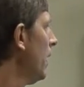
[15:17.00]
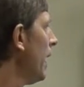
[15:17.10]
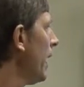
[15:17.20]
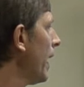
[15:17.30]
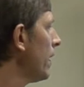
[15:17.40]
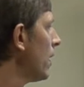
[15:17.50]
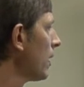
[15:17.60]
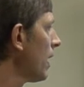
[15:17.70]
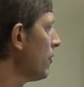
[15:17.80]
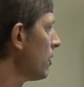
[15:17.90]
And our
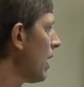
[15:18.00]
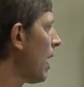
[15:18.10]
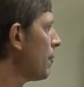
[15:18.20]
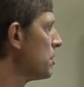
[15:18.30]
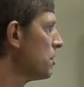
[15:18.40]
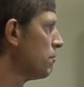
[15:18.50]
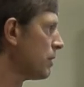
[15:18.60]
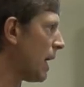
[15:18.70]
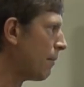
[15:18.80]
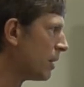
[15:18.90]
cover crops,
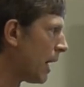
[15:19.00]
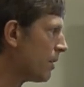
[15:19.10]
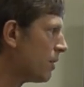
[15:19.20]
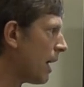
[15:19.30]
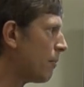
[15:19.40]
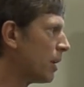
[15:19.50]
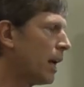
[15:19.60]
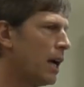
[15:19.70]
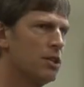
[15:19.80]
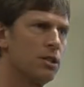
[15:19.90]
timely nitrogen
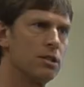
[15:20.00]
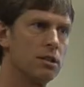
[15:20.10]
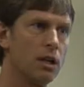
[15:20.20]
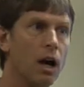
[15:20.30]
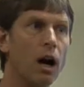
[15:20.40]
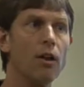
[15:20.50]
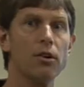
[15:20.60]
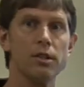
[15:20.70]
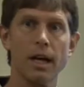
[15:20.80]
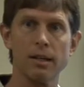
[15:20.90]
applications,
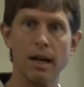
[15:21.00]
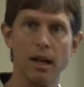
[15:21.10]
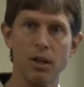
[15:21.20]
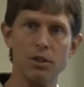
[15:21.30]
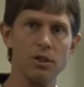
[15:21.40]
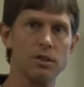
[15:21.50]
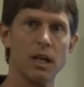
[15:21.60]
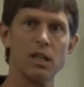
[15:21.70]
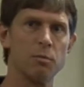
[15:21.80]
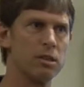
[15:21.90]
other technologies,
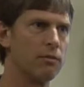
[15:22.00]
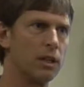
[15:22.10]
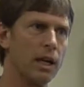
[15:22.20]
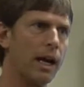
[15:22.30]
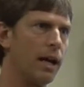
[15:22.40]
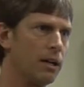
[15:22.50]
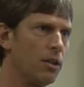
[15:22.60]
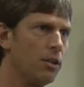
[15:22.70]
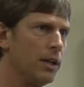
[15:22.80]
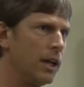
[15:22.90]
site-specific ag,
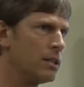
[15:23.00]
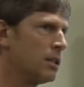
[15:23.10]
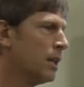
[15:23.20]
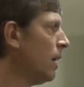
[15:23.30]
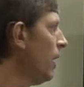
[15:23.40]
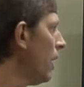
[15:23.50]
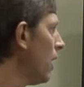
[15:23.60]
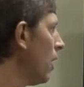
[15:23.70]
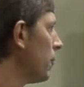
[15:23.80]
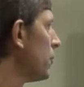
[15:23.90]
other things,
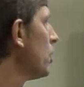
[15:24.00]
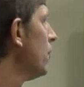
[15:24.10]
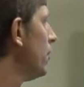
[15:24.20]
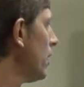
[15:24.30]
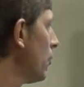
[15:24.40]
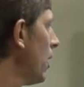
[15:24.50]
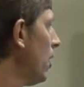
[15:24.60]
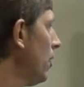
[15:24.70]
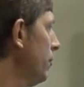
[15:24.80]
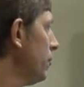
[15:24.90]
could very
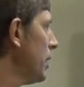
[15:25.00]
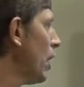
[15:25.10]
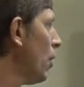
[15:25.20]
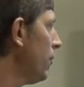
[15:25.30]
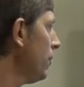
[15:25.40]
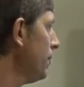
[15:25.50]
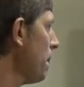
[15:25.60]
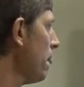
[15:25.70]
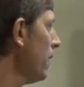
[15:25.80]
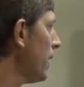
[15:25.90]
well be helpful.
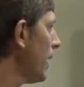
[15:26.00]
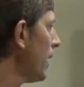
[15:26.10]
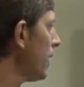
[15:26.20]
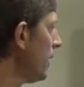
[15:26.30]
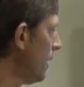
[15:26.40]
And